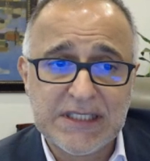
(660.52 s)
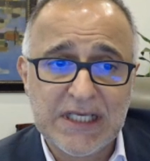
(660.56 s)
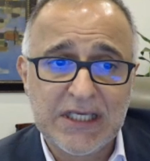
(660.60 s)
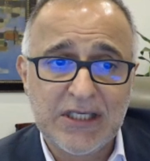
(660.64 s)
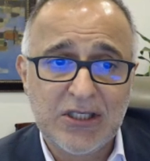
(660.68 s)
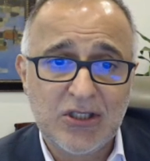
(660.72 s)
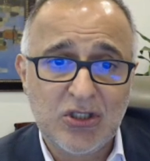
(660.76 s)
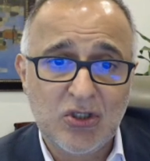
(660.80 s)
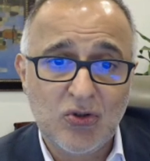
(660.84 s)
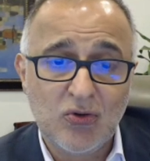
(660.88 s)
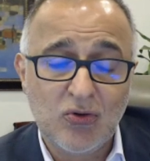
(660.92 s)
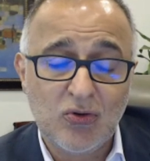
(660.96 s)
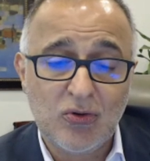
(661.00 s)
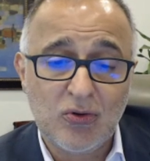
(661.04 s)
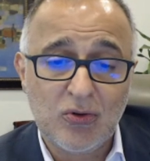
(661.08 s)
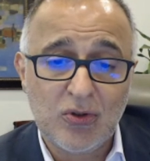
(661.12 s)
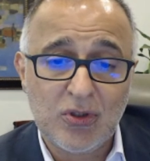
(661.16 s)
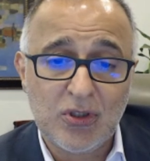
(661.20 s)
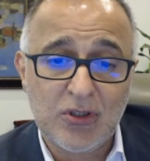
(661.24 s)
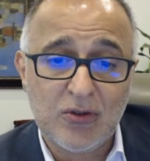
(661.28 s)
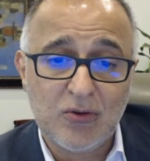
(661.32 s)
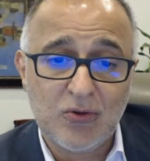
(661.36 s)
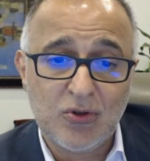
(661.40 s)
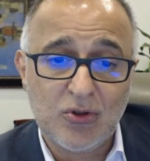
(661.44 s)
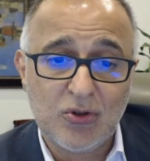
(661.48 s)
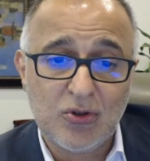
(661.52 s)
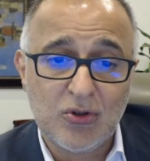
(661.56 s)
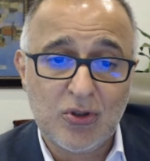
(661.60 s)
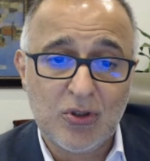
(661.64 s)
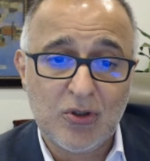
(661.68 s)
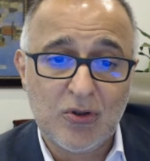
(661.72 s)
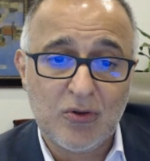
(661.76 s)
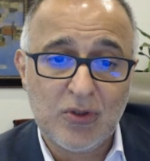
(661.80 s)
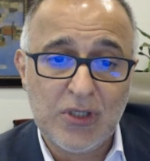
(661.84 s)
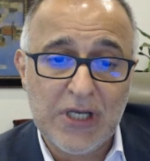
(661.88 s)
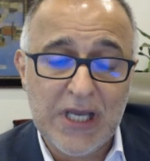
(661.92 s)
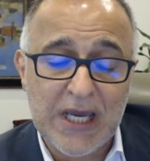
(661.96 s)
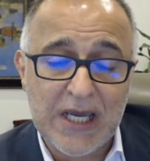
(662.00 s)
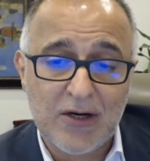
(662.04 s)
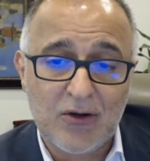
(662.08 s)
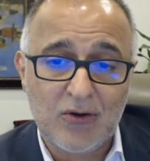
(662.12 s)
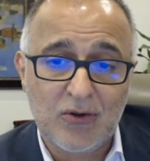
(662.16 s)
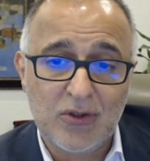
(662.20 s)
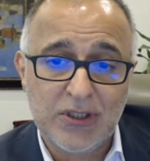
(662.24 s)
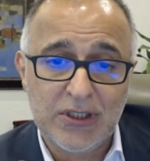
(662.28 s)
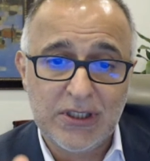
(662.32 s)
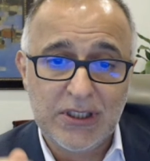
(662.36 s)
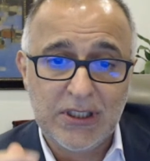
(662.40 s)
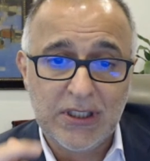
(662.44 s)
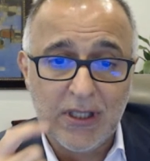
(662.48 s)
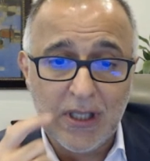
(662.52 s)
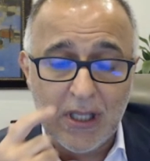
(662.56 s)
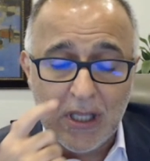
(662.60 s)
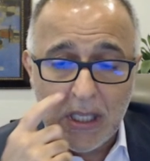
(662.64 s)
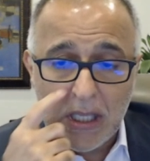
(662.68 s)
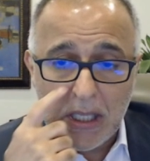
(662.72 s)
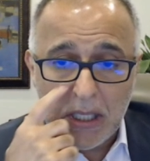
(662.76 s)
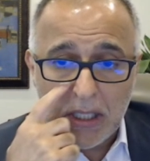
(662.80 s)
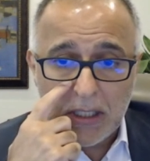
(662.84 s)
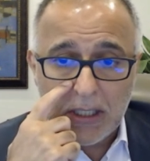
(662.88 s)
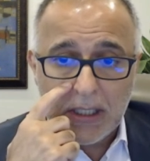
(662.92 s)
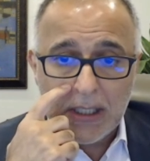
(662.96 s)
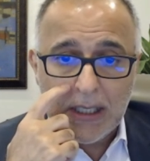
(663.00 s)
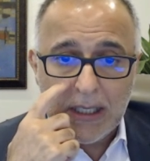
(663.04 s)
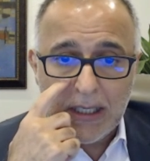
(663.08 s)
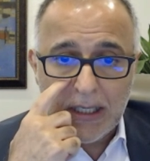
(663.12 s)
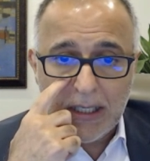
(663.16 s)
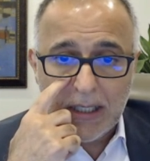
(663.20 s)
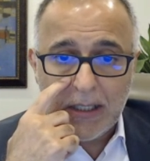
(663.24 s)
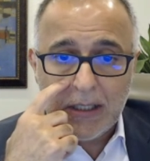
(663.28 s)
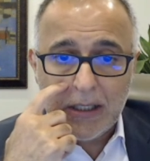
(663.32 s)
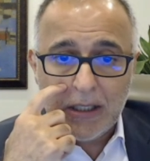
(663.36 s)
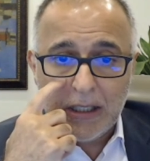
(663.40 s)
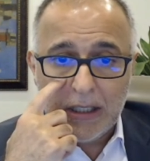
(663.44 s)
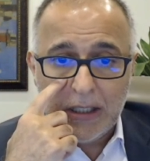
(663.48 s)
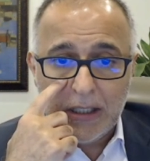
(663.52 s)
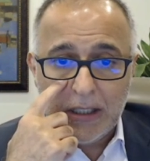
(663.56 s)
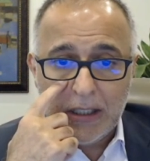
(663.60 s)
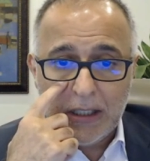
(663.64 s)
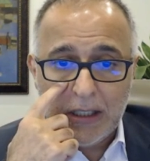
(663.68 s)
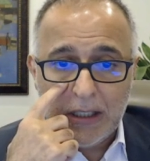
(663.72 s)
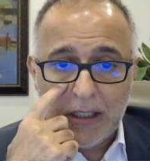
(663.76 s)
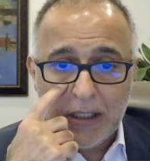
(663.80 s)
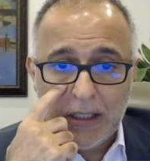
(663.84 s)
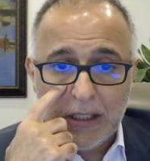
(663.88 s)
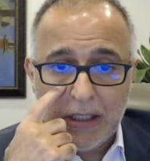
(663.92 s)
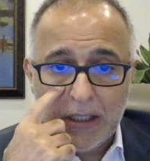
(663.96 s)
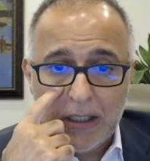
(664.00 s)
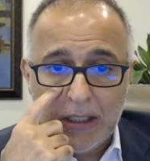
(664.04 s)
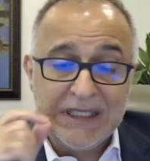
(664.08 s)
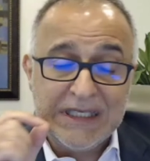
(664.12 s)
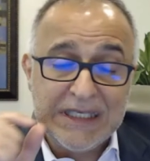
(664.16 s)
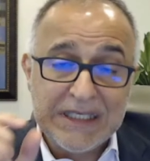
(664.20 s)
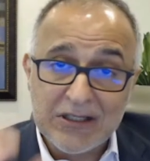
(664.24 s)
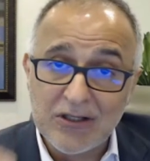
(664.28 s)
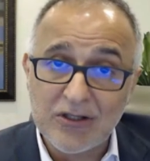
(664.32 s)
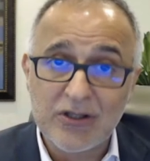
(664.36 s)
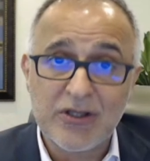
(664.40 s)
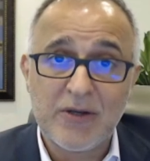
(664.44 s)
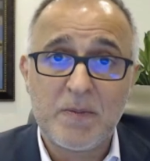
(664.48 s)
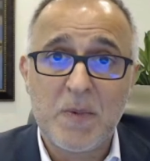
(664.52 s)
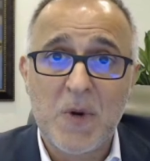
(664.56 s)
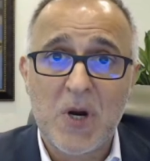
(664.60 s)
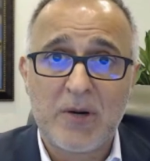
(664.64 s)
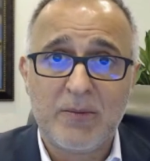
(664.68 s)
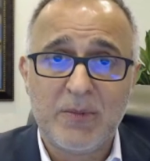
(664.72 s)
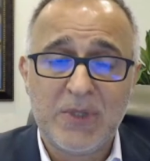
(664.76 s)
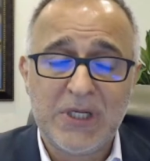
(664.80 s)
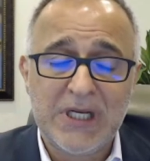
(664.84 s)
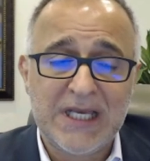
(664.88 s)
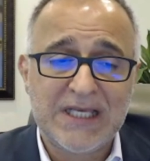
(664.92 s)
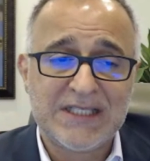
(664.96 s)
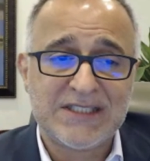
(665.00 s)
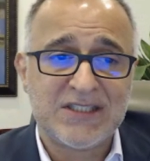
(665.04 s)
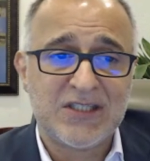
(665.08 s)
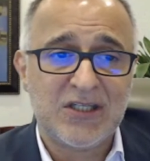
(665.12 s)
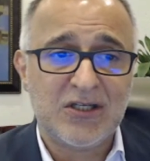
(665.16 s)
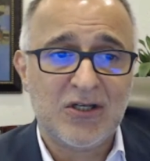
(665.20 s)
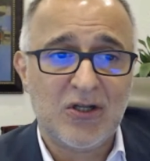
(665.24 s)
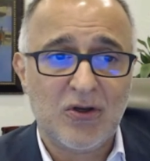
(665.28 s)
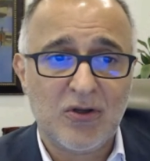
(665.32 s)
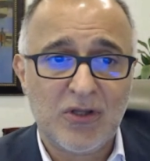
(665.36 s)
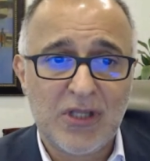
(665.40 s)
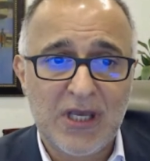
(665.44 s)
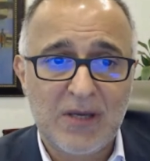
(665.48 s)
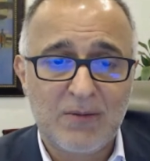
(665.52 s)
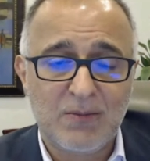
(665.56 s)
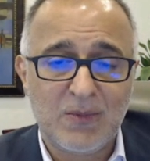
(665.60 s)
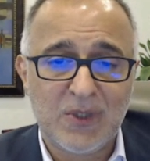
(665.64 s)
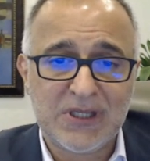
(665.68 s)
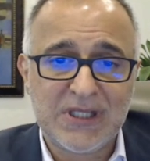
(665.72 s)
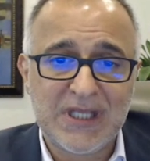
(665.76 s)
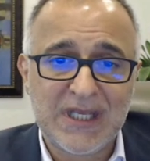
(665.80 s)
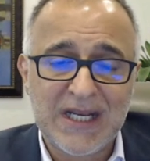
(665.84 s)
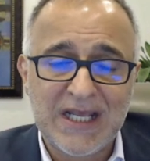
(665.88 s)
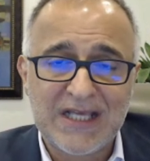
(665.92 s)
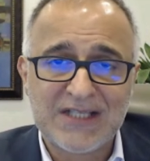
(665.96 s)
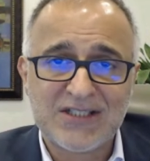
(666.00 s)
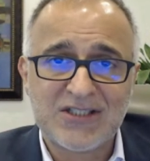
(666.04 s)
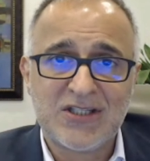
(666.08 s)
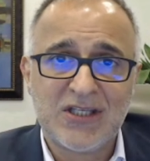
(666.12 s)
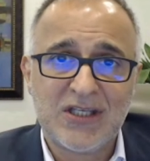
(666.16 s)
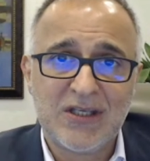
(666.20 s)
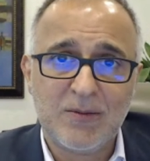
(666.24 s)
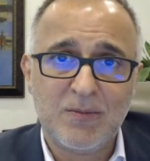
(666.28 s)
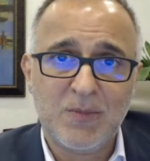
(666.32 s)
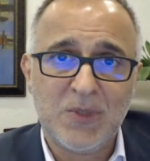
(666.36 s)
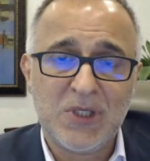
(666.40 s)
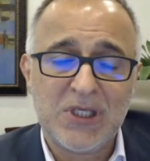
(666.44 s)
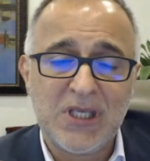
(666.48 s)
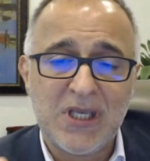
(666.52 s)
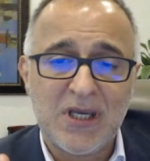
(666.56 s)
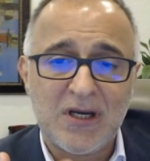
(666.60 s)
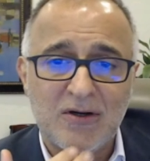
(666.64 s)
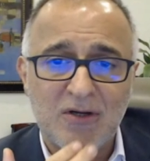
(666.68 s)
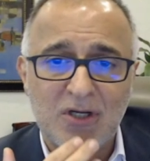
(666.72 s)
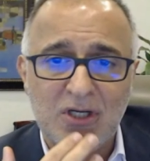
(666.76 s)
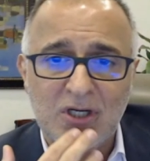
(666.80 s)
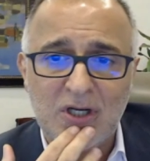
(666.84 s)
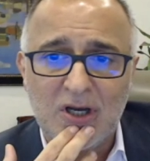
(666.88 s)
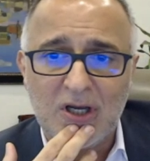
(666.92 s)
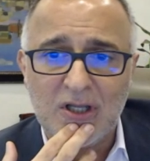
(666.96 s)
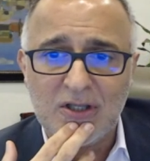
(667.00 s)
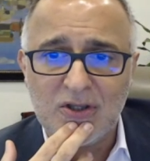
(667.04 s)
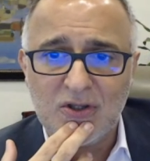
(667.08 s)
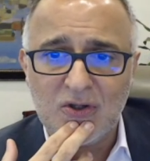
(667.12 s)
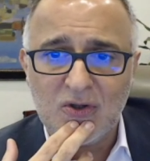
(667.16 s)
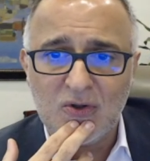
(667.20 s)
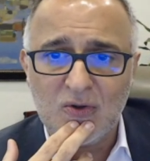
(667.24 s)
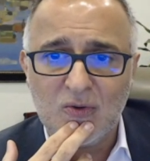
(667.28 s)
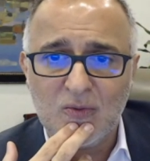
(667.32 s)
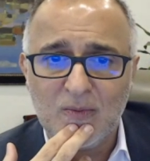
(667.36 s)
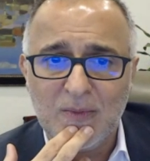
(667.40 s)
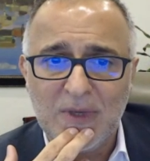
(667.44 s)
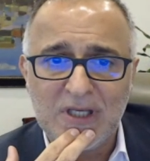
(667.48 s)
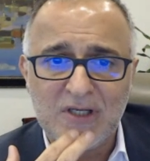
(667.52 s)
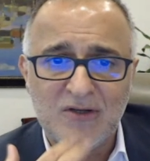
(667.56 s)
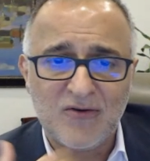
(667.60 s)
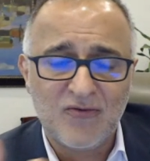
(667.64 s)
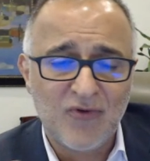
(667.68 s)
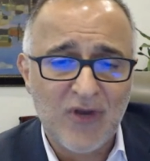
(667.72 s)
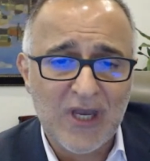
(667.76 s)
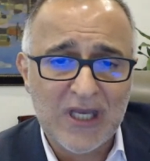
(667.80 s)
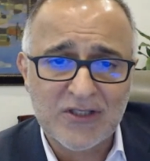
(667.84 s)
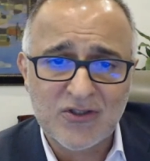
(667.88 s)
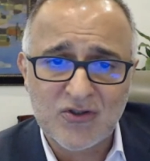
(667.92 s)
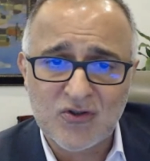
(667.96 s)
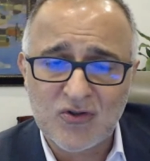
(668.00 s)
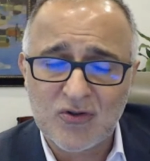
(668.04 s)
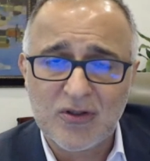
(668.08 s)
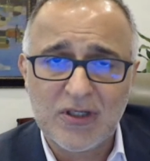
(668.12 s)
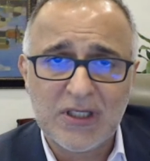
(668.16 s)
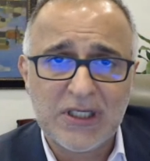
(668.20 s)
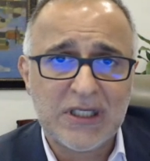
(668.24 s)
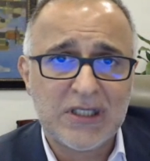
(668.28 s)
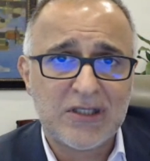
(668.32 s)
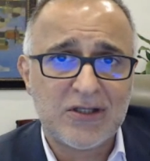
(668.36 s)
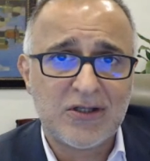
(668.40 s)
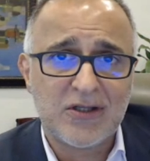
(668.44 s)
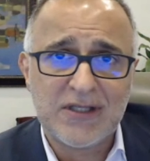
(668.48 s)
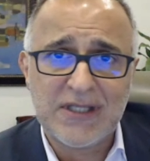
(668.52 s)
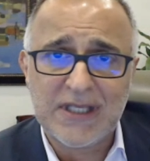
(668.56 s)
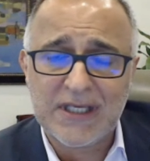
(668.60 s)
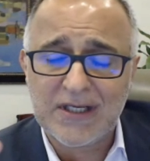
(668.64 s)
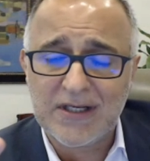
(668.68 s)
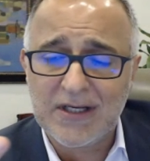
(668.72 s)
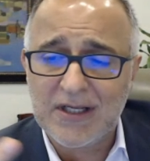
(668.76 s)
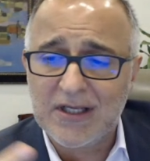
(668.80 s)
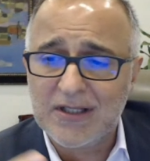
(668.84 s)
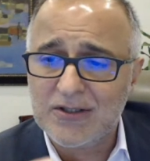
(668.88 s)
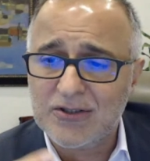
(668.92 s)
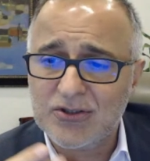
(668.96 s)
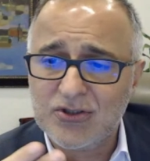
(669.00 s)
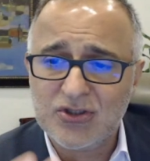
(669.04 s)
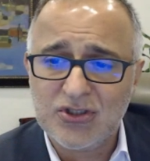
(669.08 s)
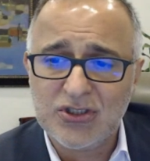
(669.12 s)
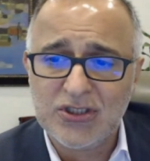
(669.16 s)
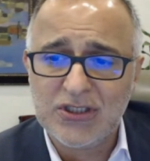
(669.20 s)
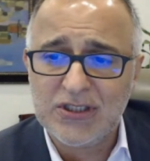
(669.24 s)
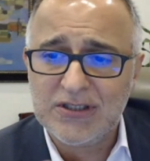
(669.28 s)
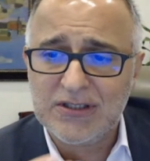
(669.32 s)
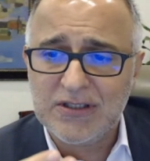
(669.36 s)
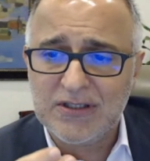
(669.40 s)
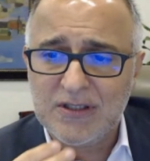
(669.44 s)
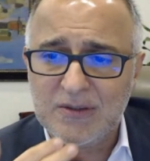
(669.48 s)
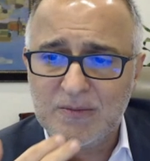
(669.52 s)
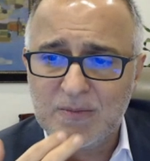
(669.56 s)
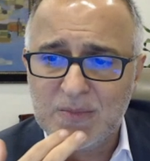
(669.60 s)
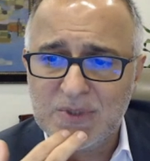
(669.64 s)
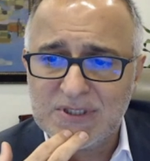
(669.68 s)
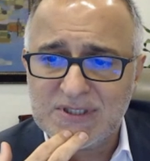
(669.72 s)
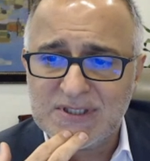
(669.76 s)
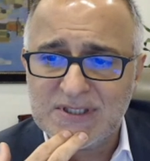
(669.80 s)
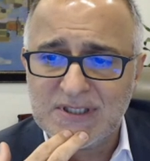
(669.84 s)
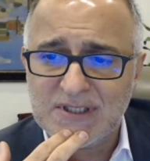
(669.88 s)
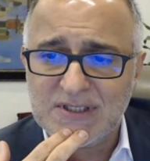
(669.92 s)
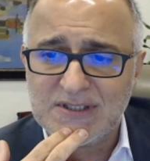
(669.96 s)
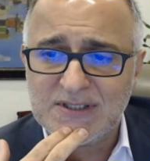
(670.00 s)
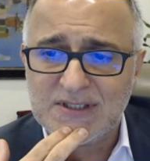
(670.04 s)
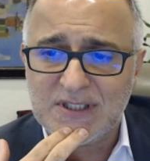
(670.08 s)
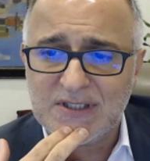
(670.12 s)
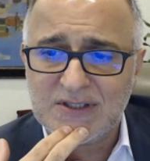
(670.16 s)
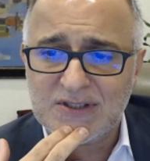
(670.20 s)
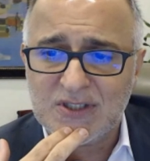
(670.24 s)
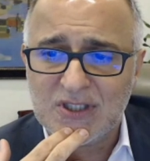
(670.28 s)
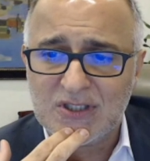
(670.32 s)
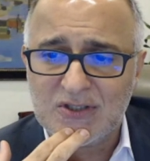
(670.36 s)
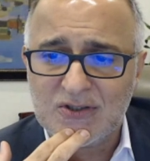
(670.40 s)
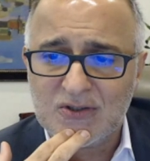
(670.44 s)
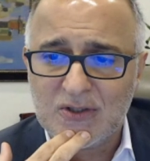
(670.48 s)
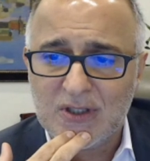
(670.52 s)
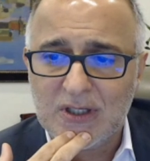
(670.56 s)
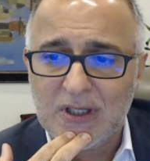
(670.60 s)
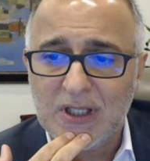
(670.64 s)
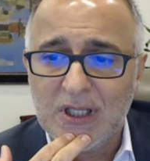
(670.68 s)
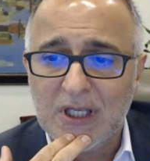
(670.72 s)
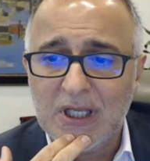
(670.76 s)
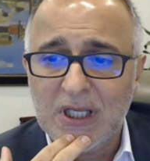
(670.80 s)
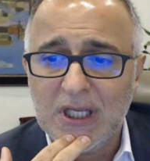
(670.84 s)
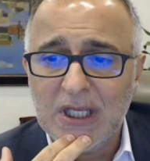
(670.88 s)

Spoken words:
that you know, not only the legal department has to know that, but that has to be carried on to manufacturing, to technology, to the business, etc.